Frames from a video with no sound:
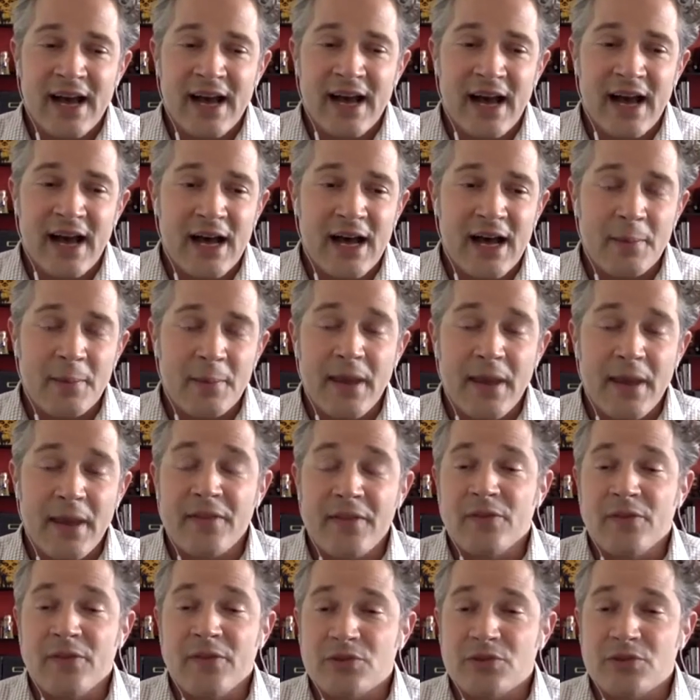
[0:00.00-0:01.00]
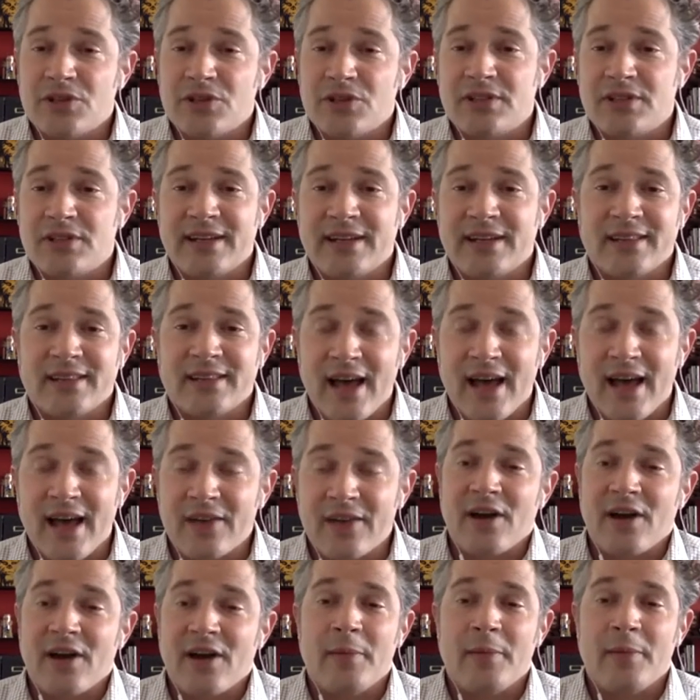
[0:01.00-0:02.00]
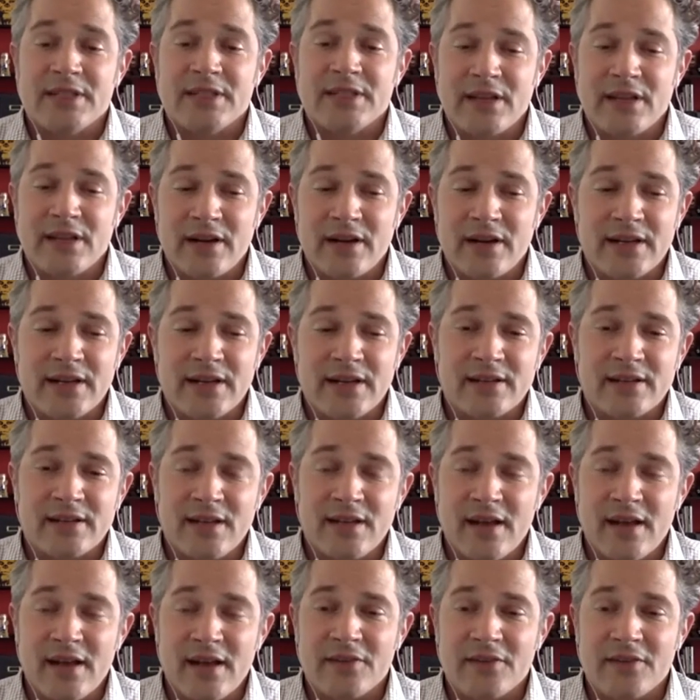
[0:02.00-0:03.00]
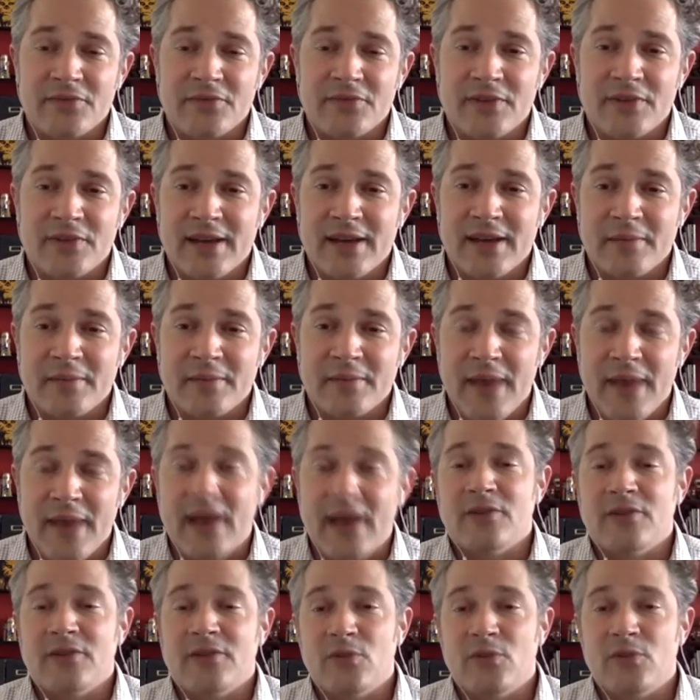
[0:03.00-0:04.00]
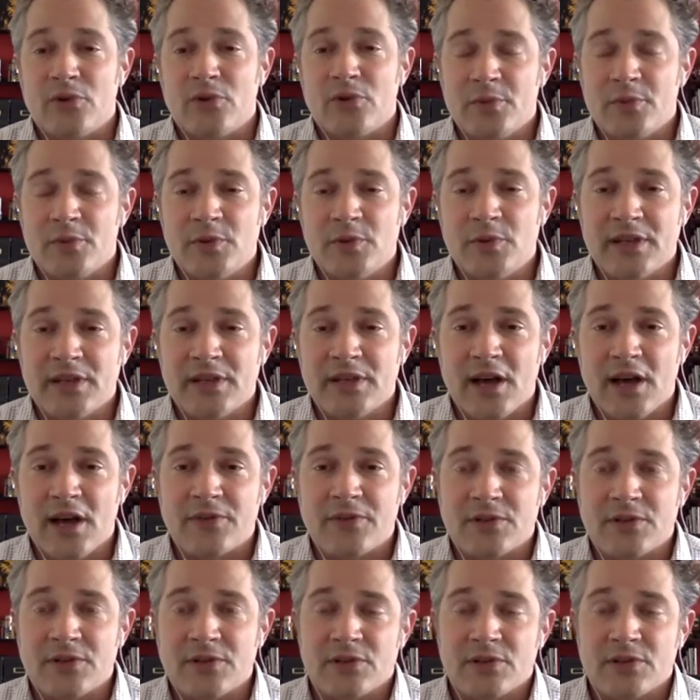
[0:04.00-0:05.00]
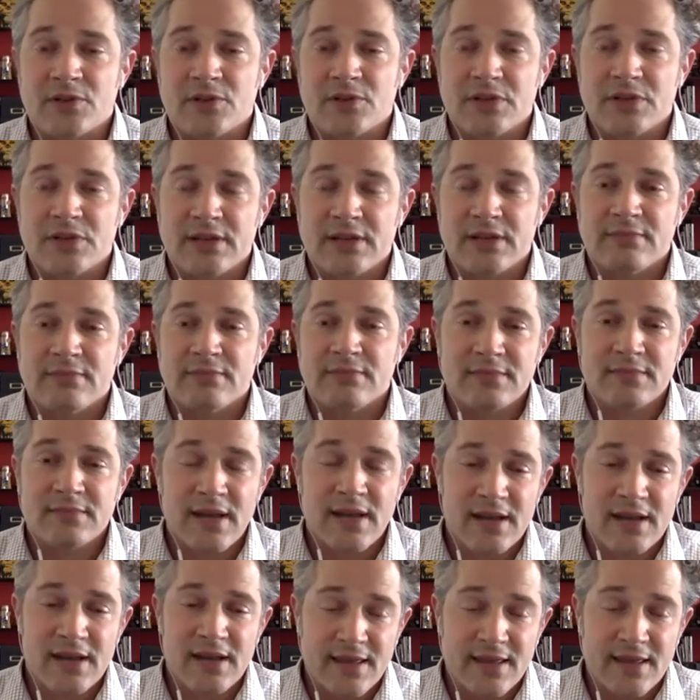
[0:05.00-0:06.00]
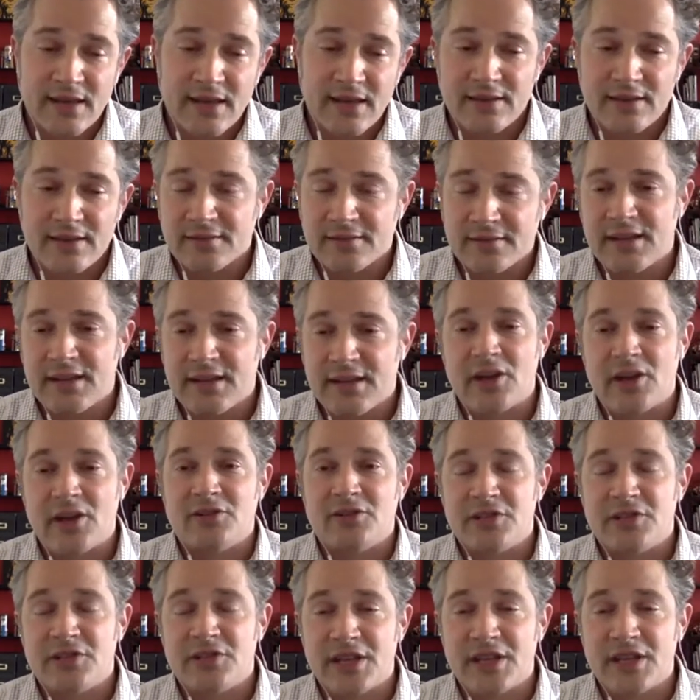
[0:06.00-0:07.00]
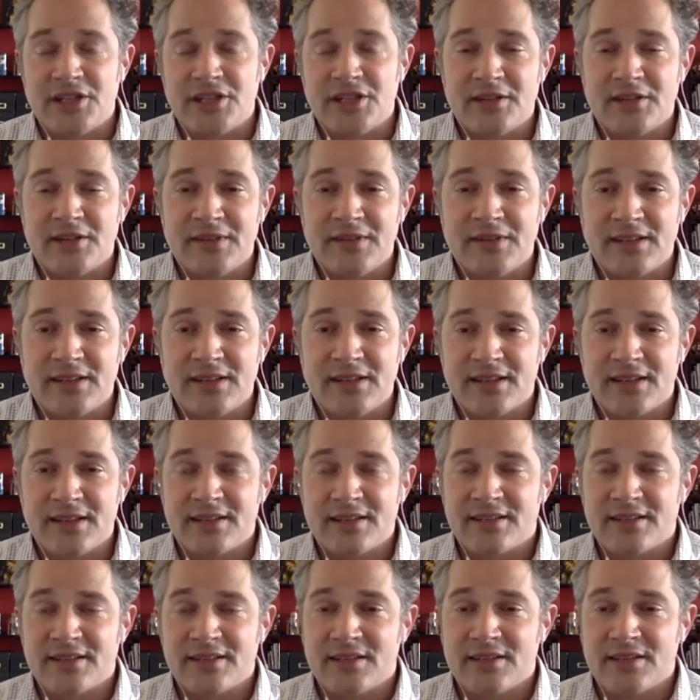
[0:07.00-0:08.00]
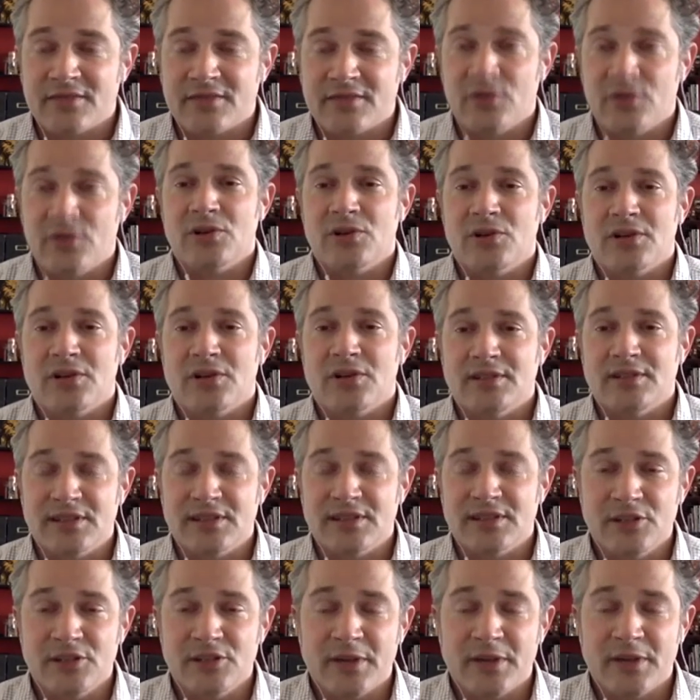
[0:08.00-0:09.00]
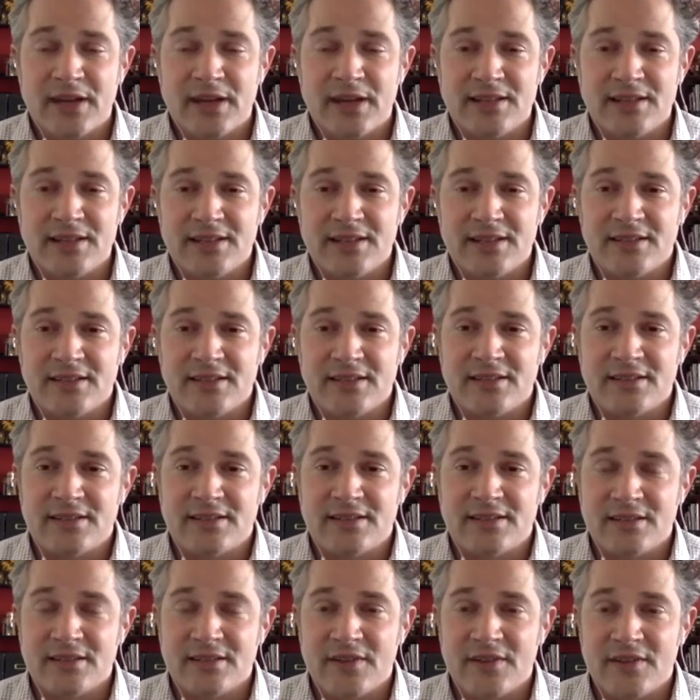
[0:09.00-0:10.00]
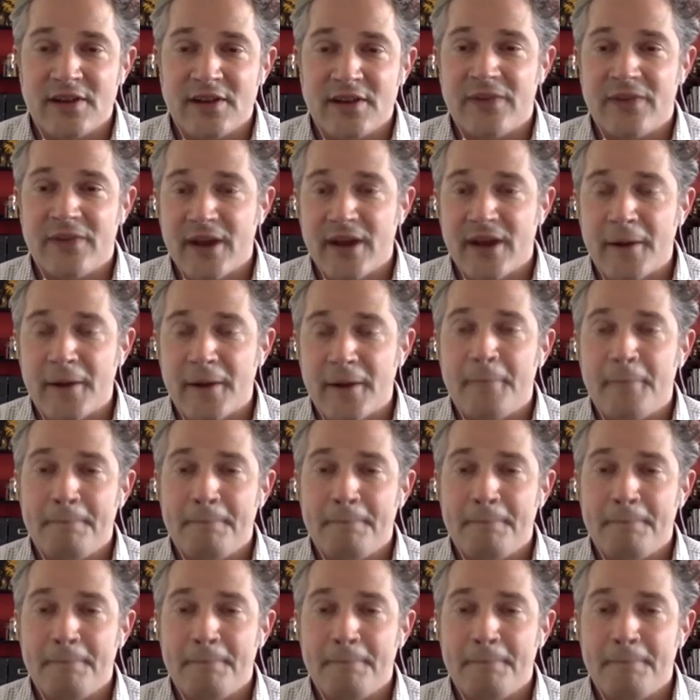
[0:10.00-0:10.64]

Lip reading: And then there's just a lot of commentary and a lot of back and forth between the officers. And I think the characterization of it as vulgar and dehumanizing is very fair.